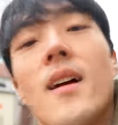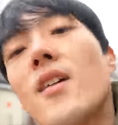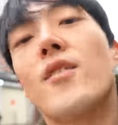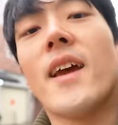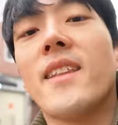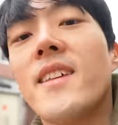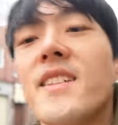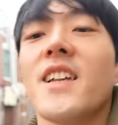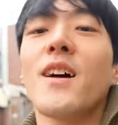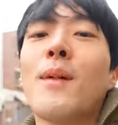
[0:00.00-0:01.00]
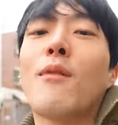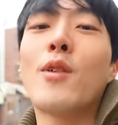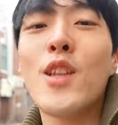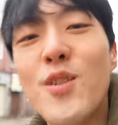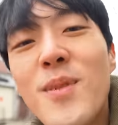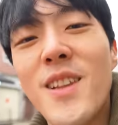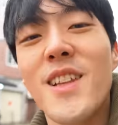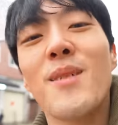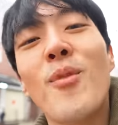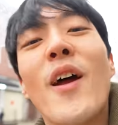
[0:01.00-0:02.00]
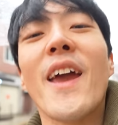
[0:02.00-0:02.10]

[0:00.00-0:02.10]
All right, this time I wanted to be a little more